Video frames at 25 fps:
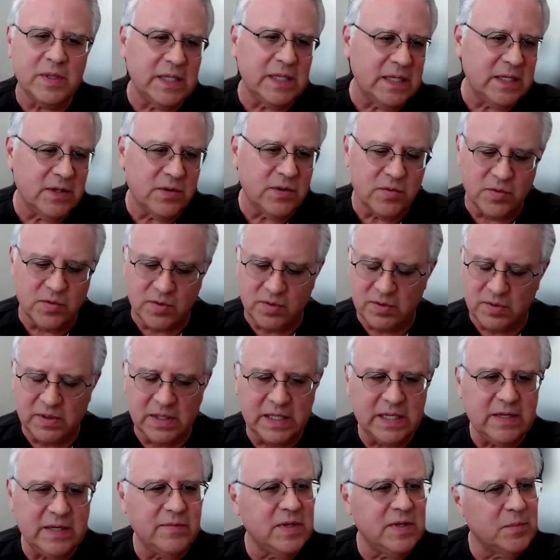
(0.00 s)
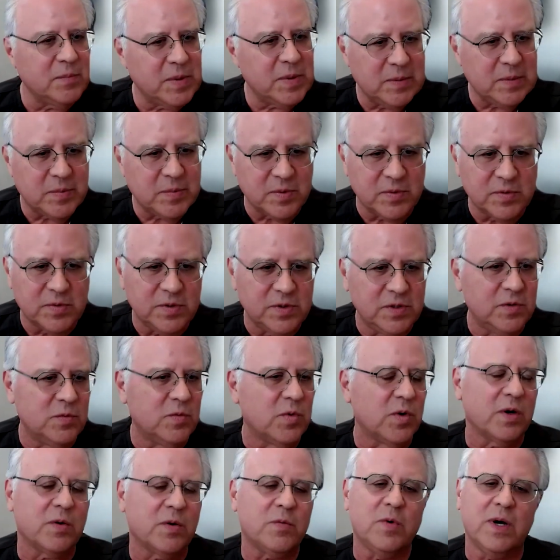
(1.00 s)
you're leaving people who you
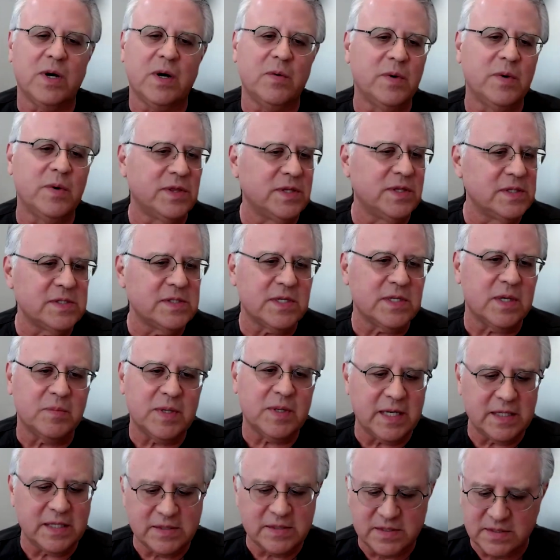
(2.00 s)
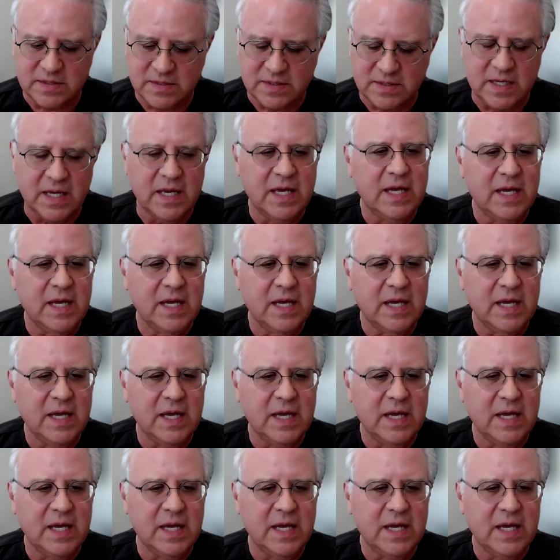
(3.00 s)
work well with in some cases,